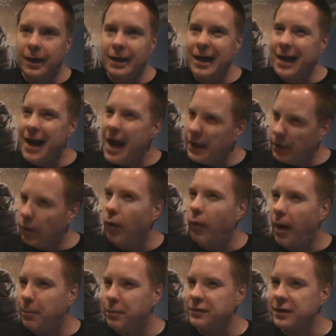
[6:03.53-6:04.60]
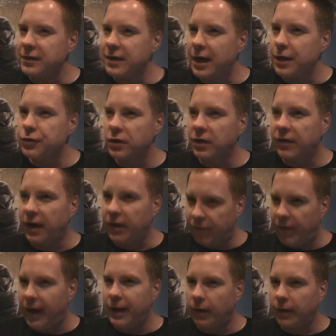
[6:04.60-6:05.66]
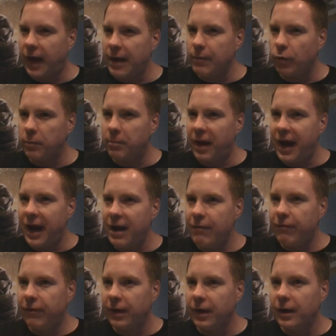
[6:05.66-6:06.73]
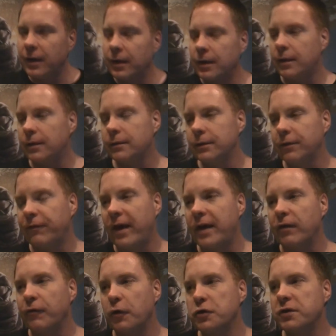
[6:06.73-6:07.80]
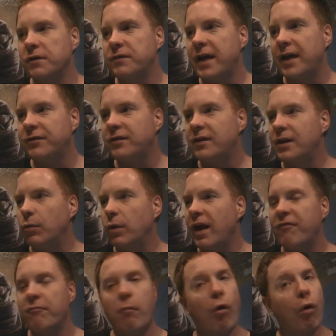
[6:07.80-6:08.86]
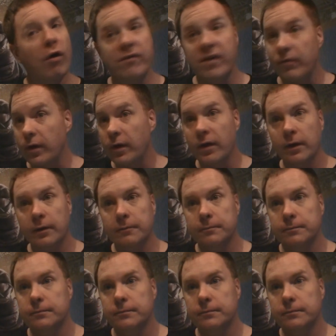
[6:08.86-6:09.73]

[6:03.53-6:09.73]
an inaccurate representation of how the final game would behave. The final version of Destiny will have more of everything.